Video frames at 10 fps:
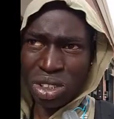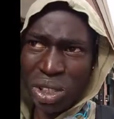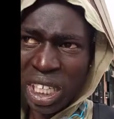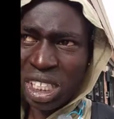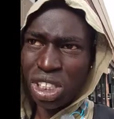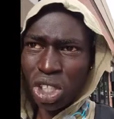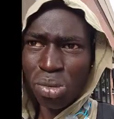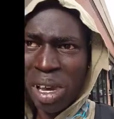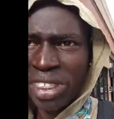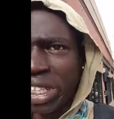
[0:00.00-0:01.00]
together
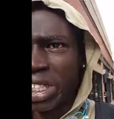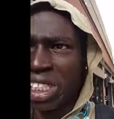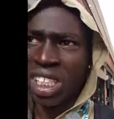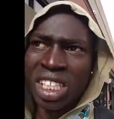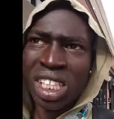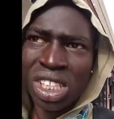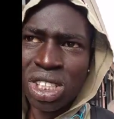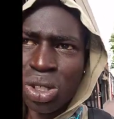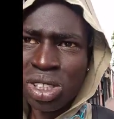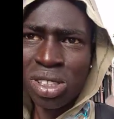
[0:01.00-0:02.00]
show methods,
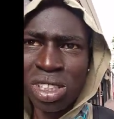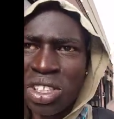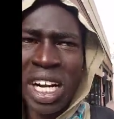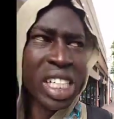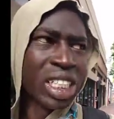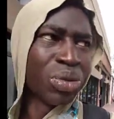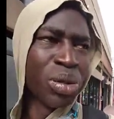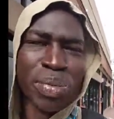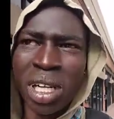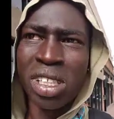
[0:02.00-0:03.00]
show strategies
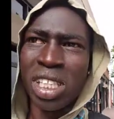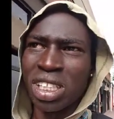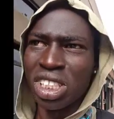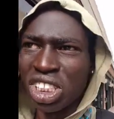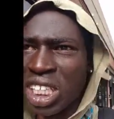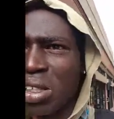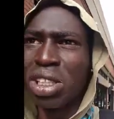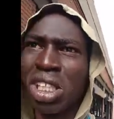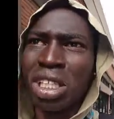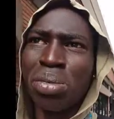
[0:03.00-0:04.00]
we built, and just
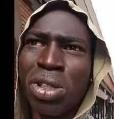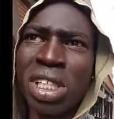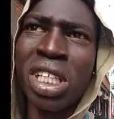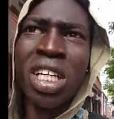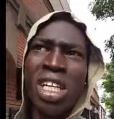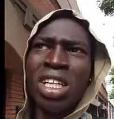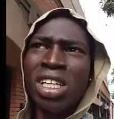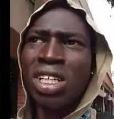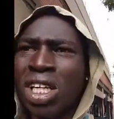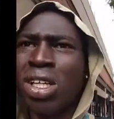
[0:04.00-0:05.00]
share it to the community.
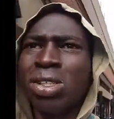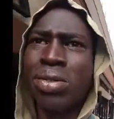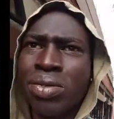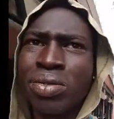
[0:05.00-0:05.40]
You know,